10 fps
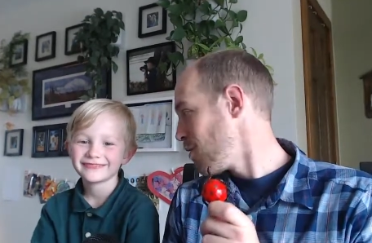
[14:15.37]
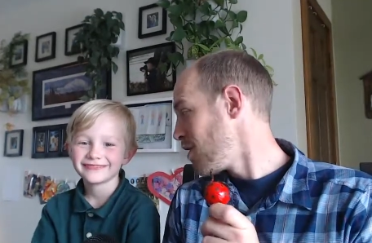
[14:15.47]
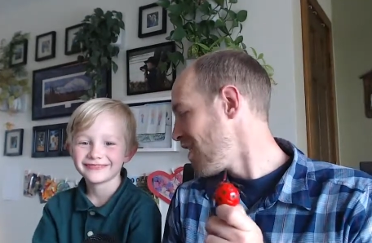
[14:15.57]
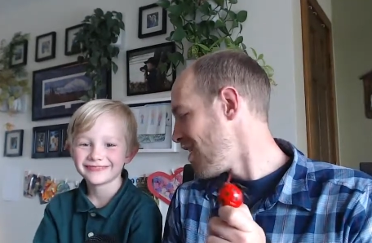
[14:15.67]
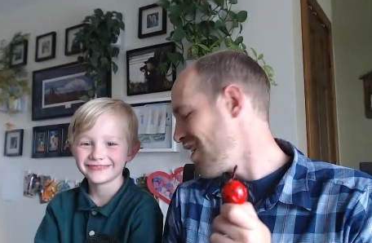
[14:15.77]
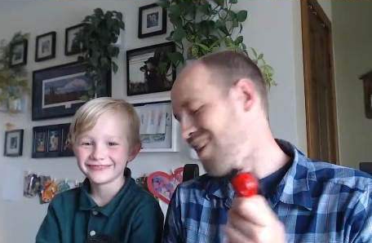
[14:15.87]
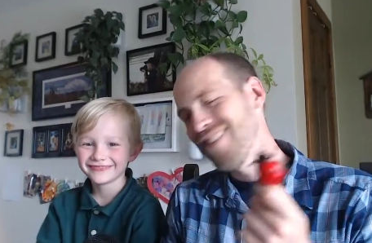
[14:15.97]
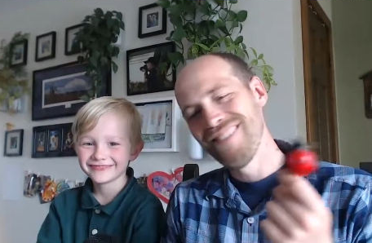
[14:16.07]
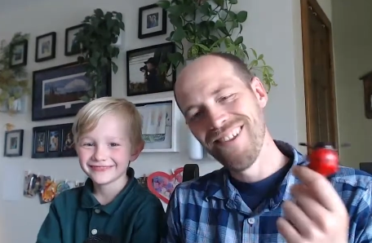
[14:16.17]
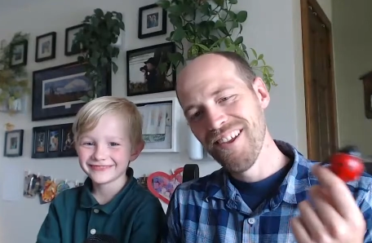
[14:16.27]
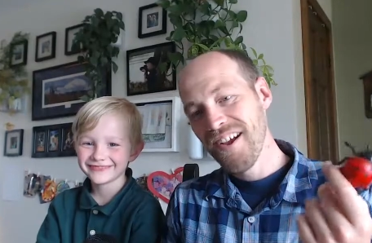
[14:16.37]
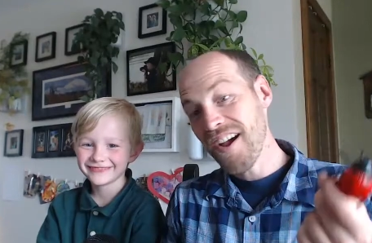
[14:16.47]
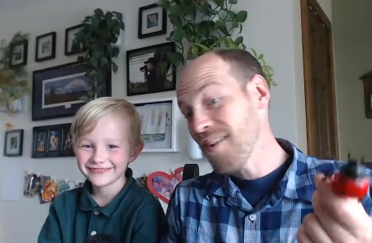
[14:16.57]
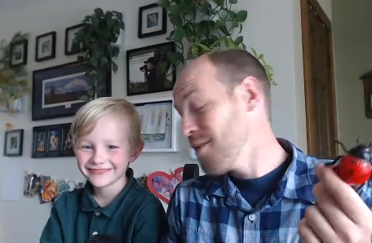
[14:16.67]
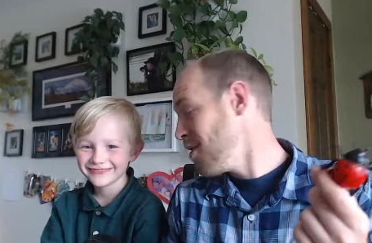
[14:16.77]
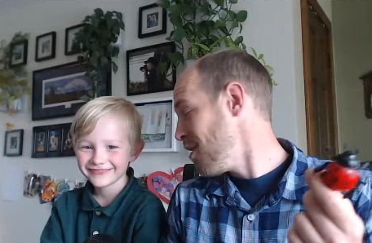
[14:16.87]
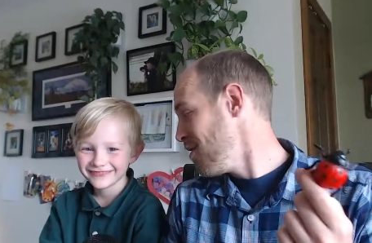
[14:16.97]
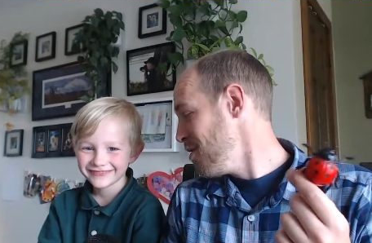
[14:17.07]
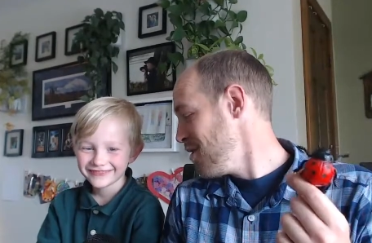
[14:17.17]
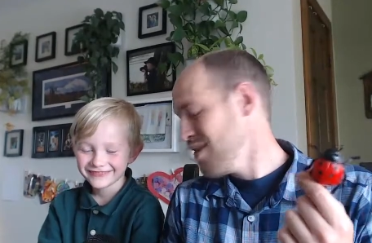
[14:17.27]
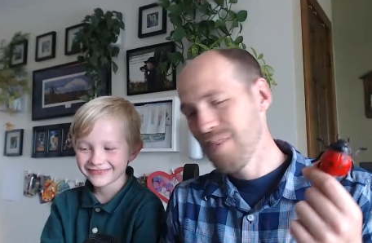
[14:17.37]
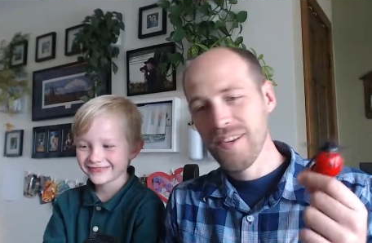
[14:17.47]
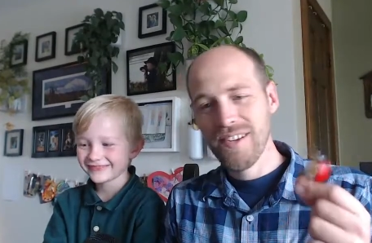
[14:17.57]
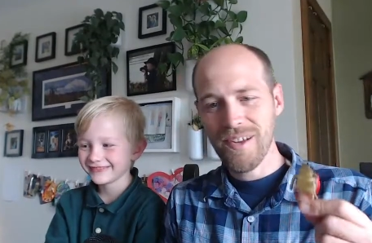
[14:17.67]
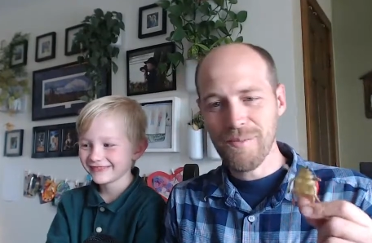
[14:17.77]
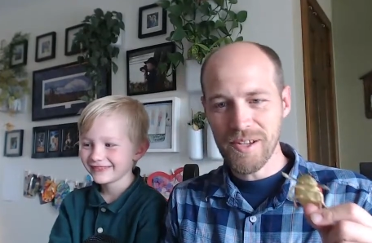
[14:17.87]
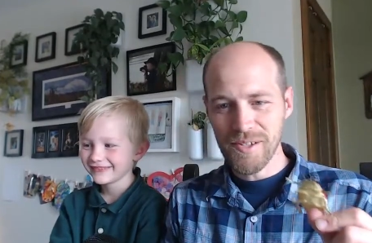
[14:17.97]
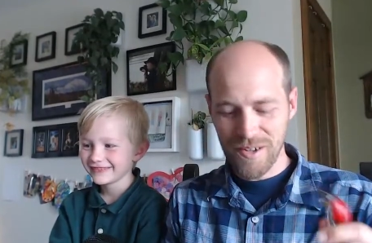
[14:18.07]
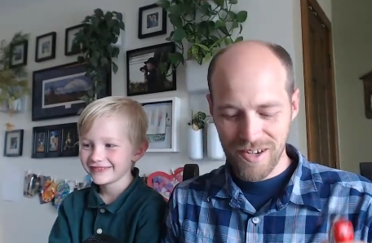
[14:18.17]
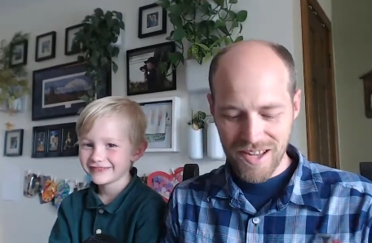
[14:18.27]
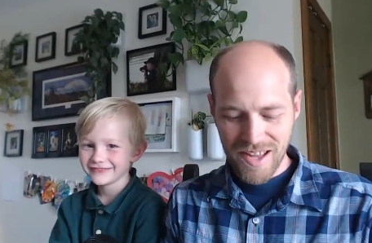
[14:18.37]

Speaker 1: we, I, don't, I don't know. Have you eaten one? I'm not sure.